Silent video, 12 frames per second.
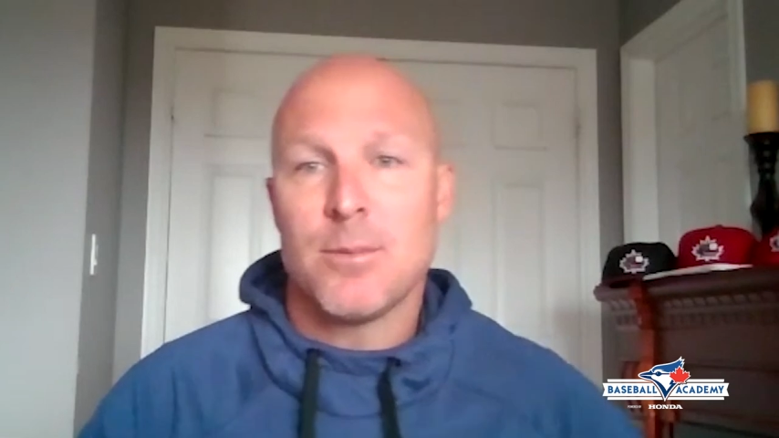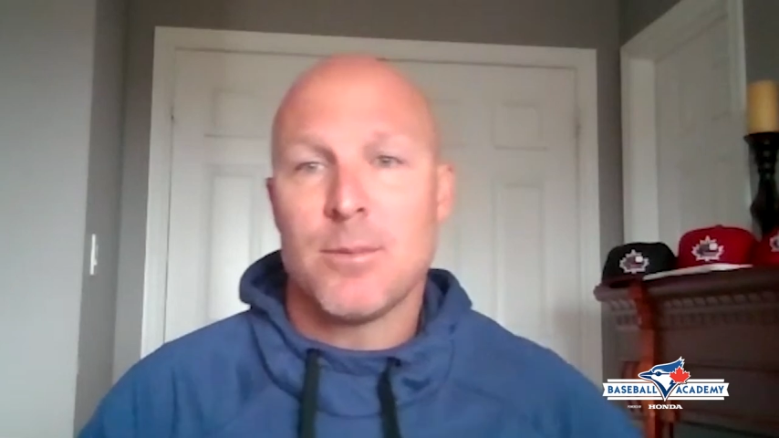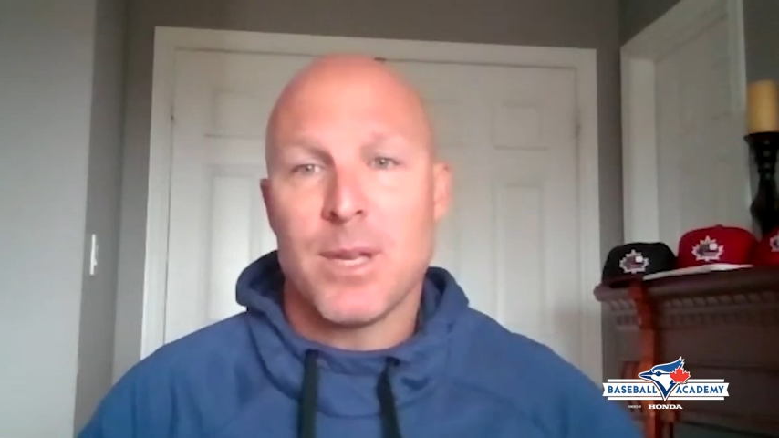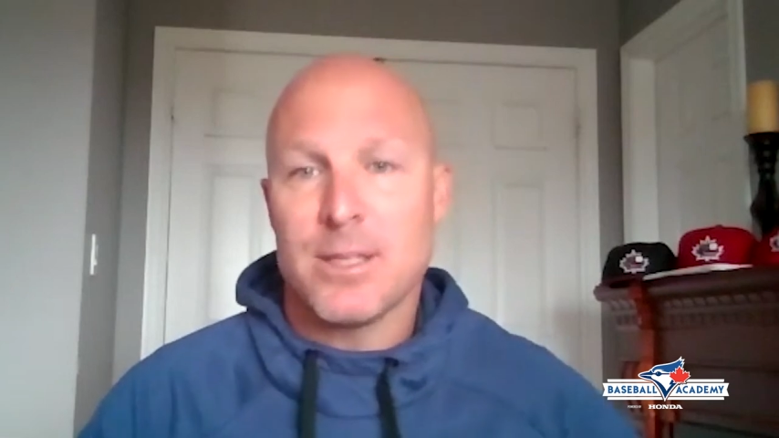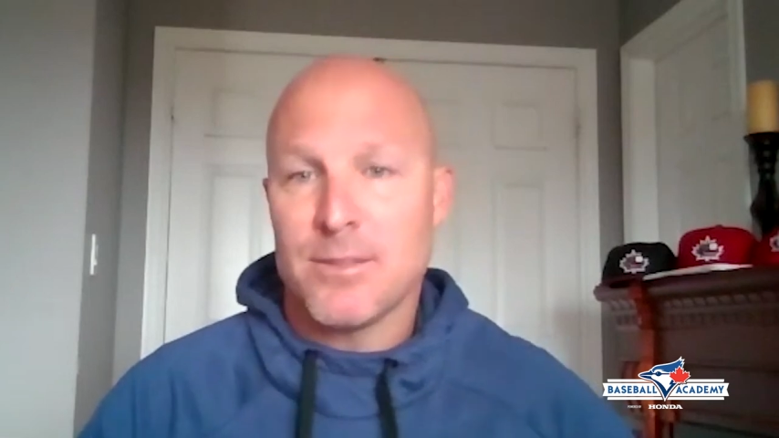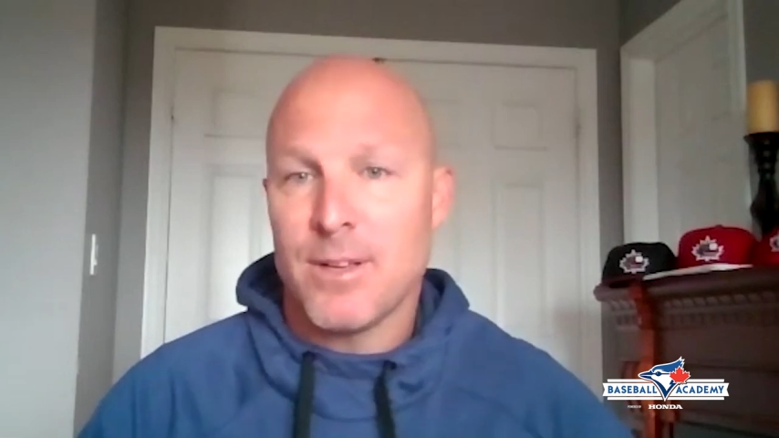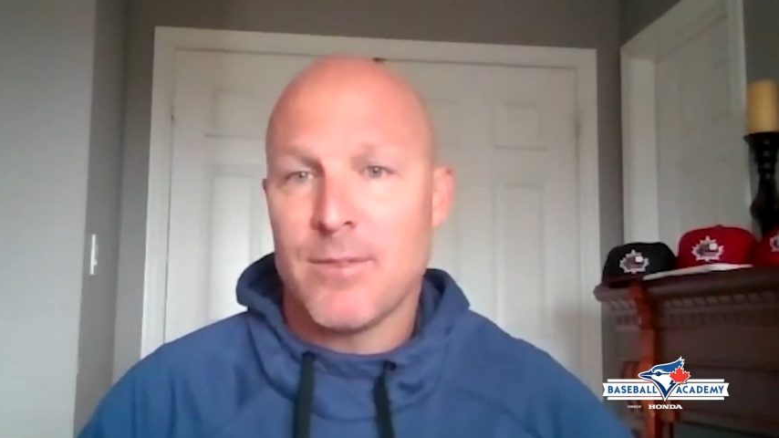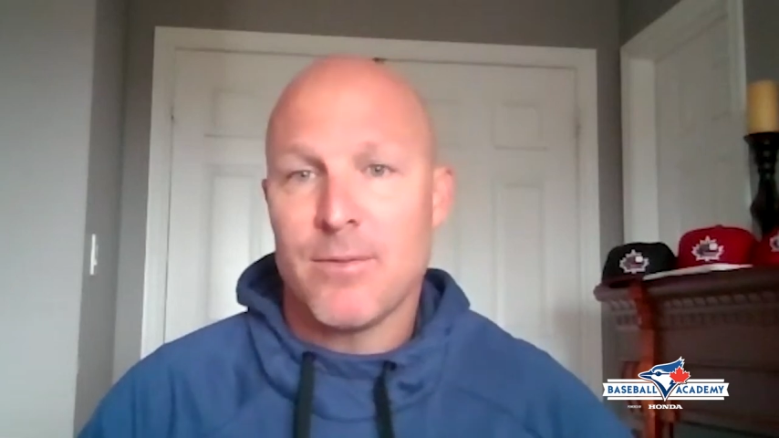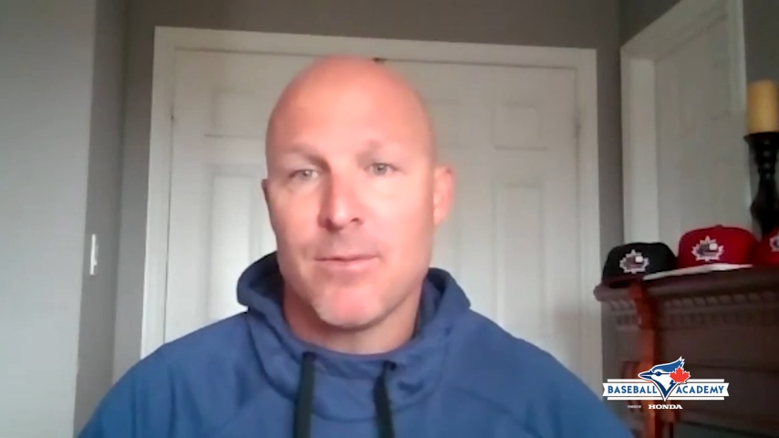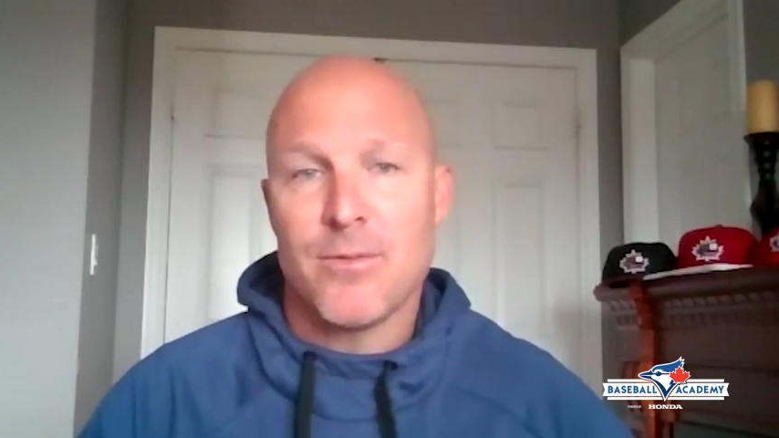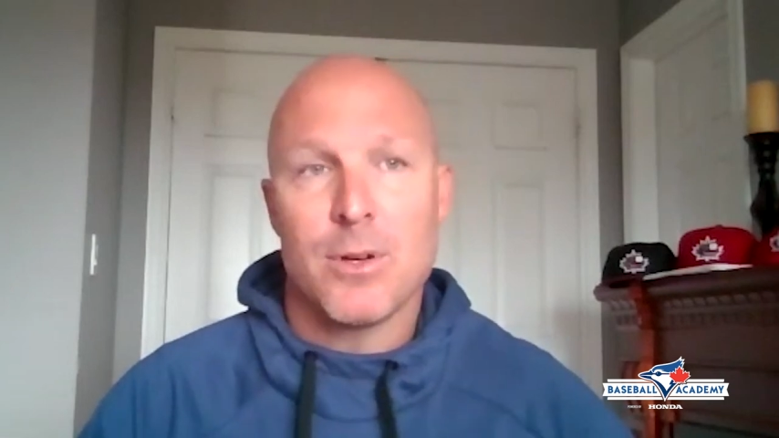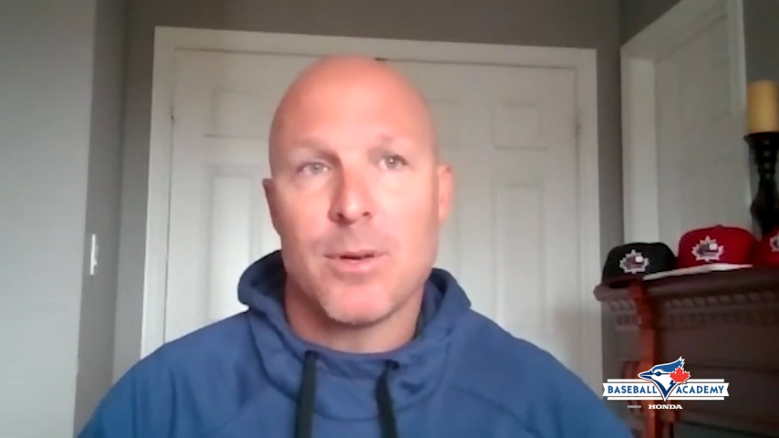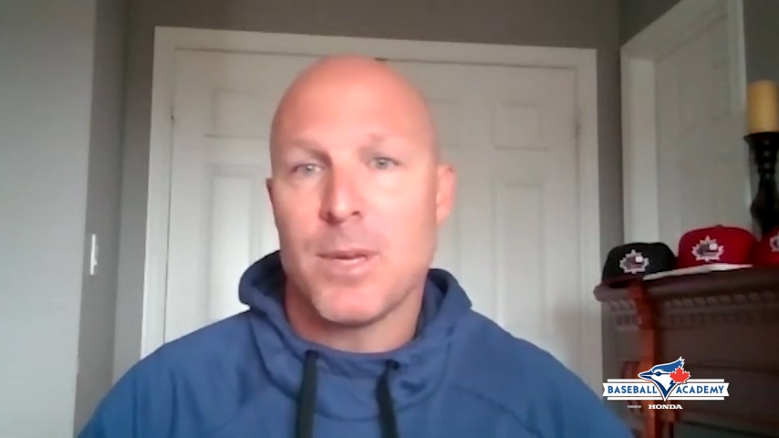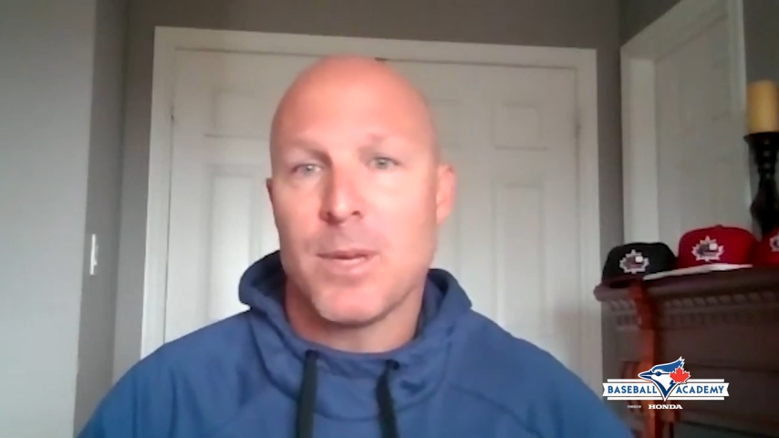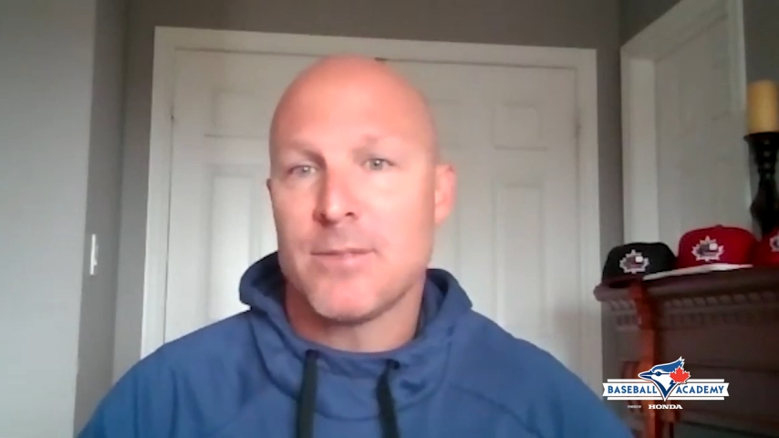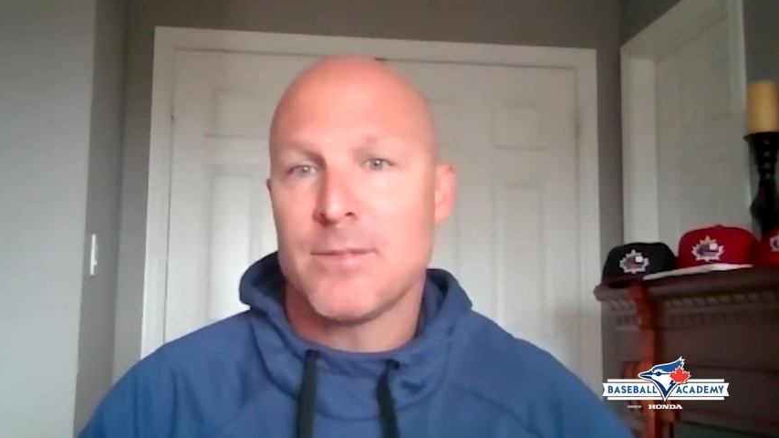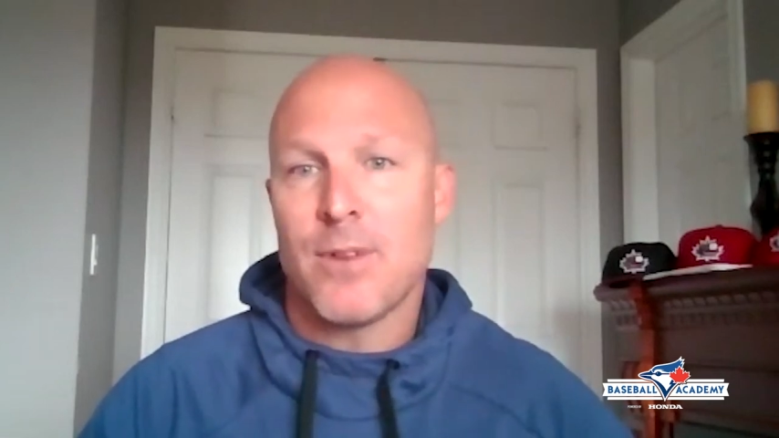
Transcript: your best fit for your best